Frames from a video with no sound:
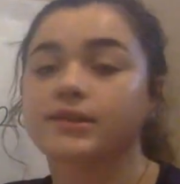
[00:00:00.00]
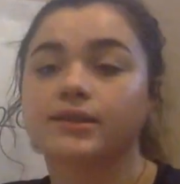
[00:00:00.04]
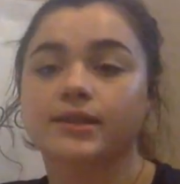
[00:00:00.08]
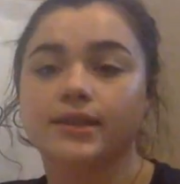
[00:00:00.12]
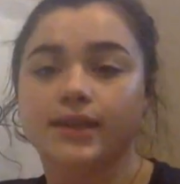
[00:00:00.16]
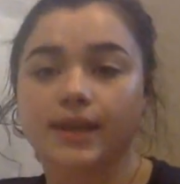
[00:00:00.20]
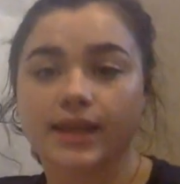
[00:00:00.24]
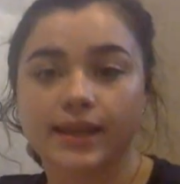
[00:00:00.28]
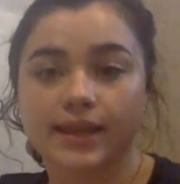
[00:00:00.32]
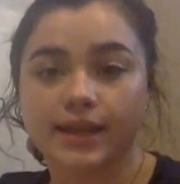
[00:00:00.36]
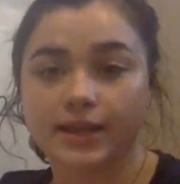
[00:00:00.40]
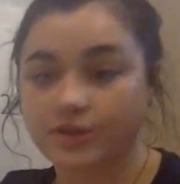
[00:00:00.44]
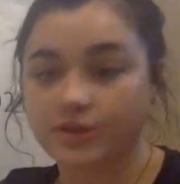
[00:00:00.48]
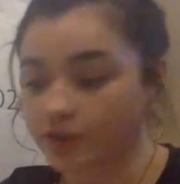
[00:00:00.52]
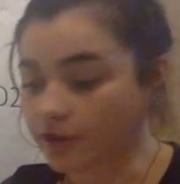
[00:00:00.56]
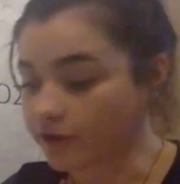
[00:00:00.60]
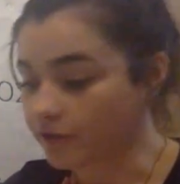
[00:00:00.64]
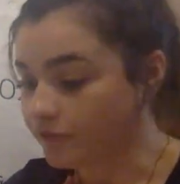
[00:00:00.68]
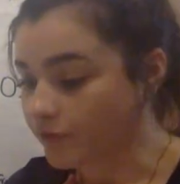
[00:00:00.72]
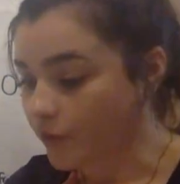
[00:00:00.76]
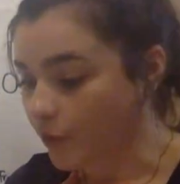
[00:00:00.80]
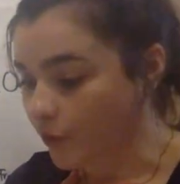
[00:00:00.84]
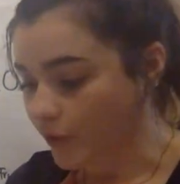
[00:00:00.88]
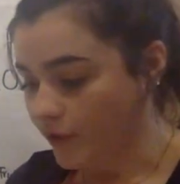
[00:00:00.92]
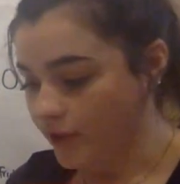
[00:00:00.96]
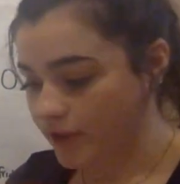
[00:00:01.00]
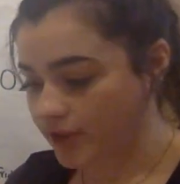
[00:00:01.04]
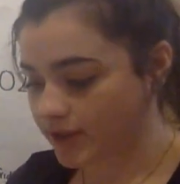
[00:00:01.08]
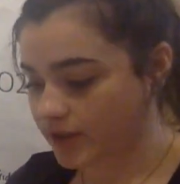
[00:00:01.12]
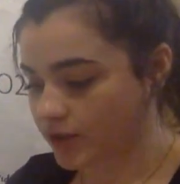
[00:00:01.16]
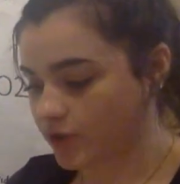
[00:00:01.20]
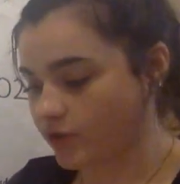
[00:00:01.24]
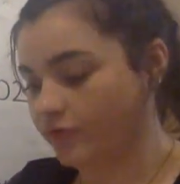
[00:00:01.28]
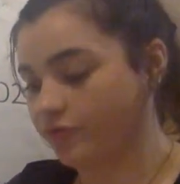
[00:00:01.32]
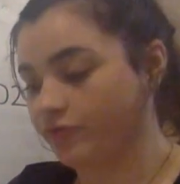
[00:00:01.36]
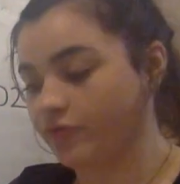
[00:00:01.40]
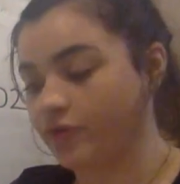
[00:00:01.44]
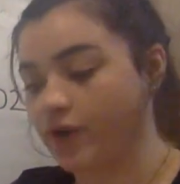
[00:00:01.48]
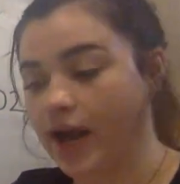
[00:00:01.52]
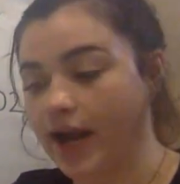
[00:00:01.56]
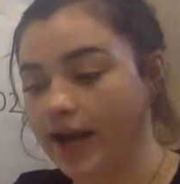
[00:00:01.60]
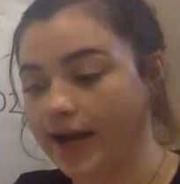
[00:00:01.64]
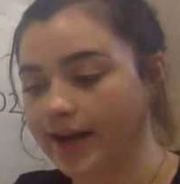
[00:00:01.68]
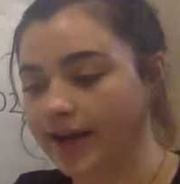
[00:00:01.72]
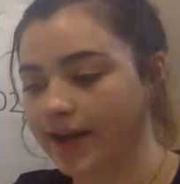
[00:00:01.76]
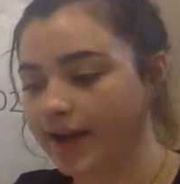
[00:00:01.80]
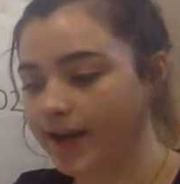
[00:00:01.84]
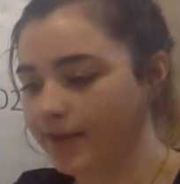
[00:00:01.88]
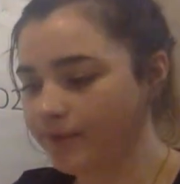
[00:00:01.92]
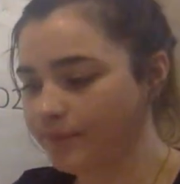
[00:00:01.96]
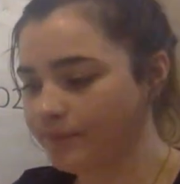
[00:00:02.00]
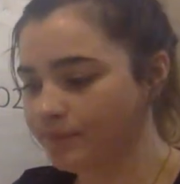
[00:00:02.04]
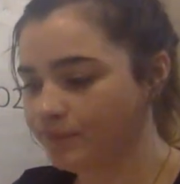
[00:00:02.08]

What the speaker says: Today that's our focus. It's Friday.